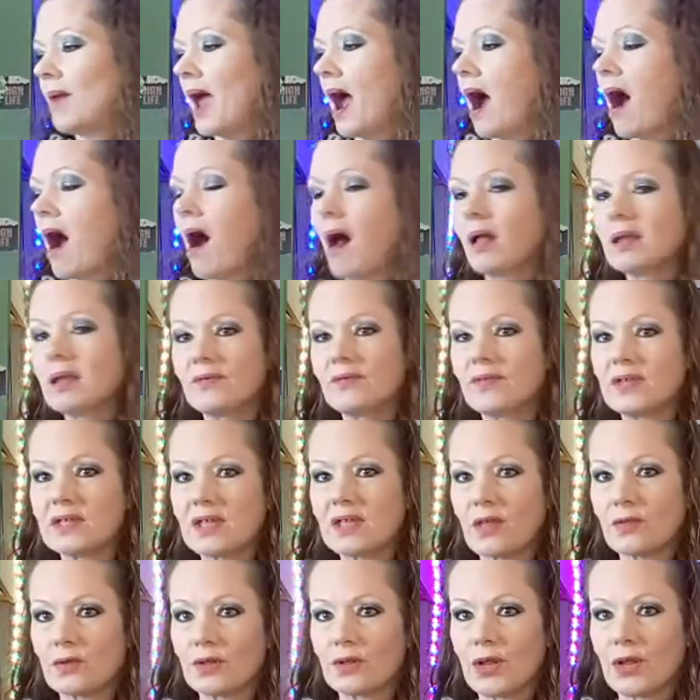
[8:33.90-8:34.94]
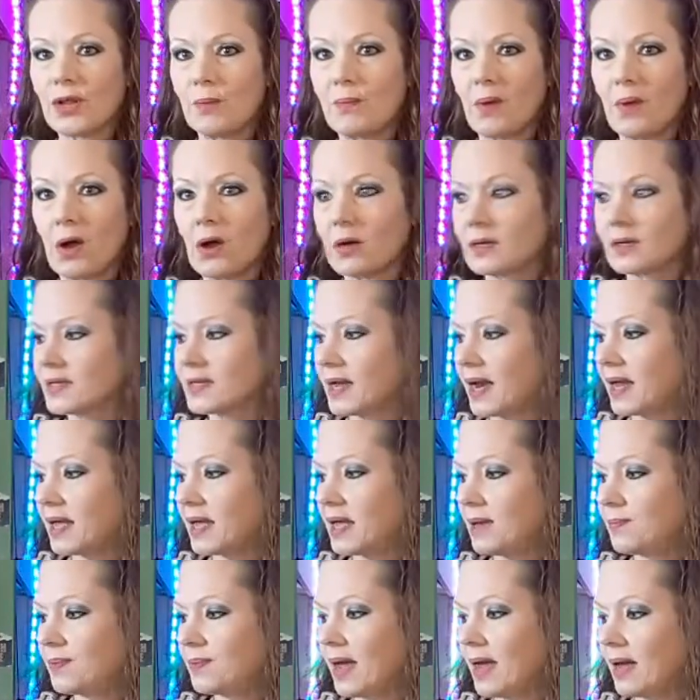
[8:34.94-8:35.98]
All of these other little bongs that I
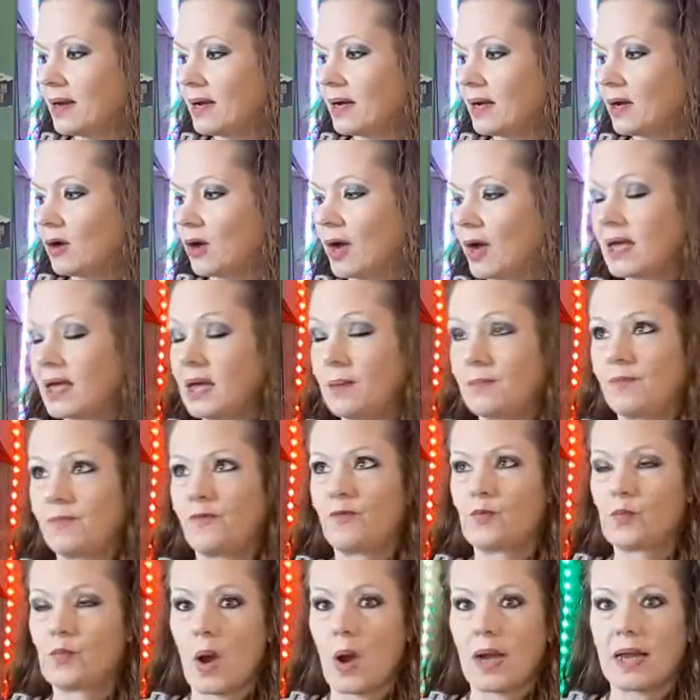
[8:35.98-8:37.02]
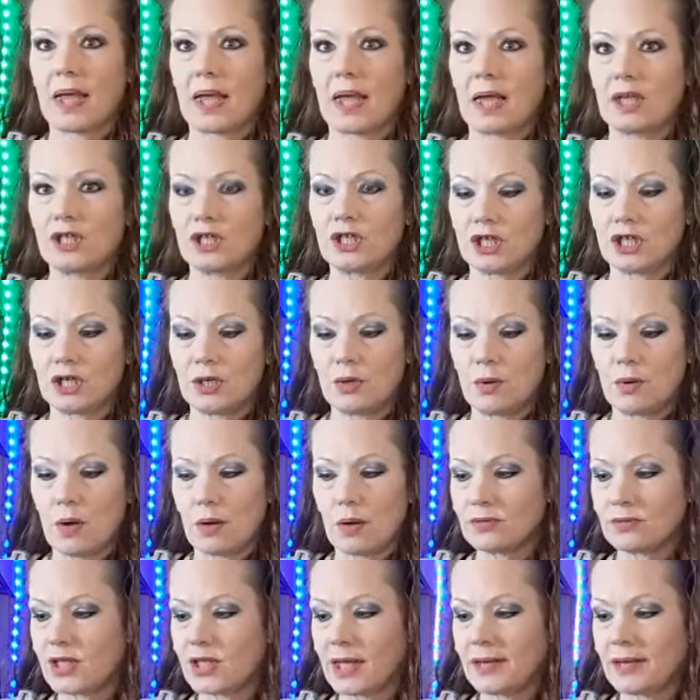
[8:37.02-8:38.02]
keep getting or I keep running into,